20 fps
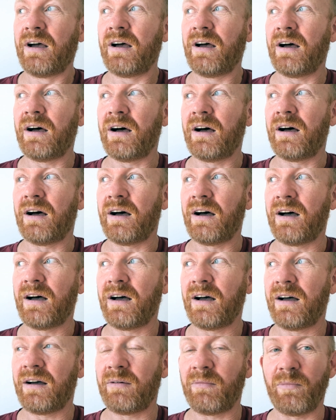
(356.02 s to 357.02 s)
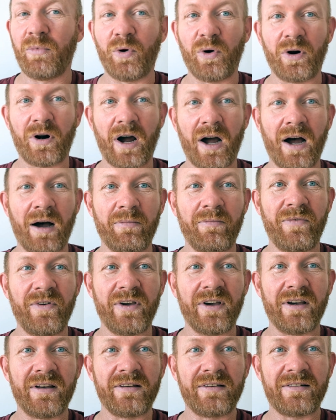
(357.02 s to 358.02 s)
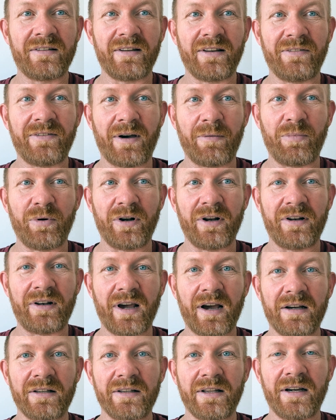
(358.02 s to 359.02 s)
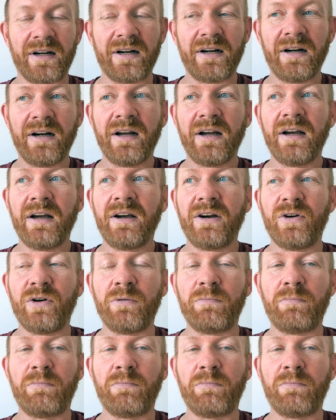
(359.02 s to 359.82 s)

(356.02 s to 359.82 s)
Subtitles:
obvious if I put it down there. Un